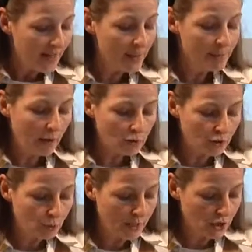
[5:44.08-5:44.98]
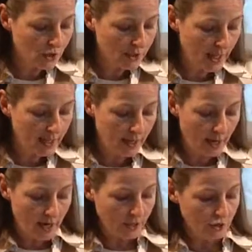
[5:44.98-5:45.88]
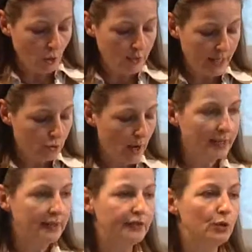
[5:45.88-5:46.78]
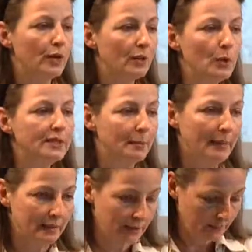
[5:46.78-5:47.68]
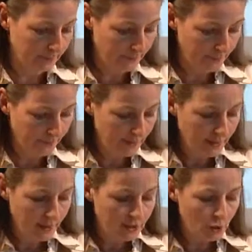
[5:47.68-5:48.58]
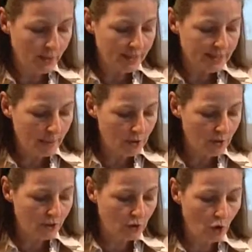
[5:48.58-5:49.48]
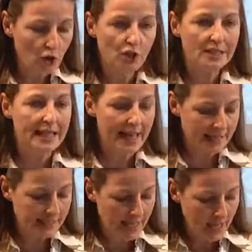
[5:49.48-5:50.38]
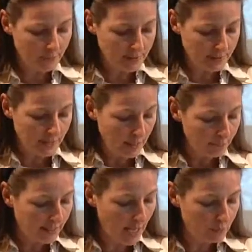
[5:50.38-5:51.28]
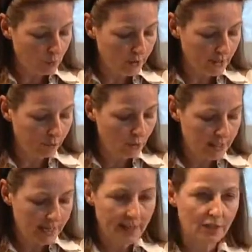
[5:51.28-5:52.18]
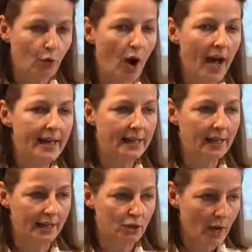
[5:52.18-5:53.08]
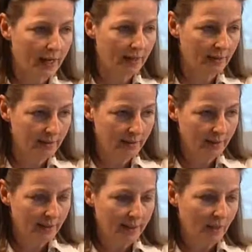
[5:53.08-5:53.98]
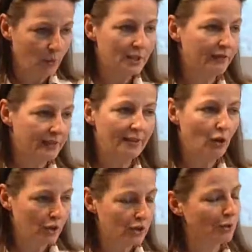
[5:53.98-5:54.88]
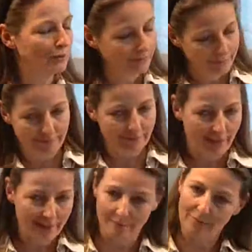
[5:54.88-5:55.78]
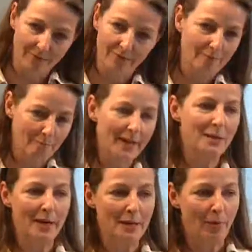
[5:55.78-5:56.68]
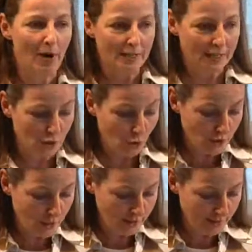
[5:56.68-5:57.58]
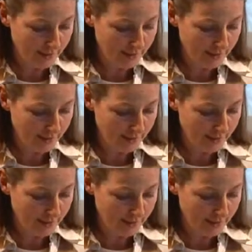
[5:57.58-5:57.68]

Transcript: The mountain regions are not only attractive during winter months. During summer, the gorgeous landscapes becomes wonderful settings for hiking and trekking, which I've done also in many, many parts in Georgia.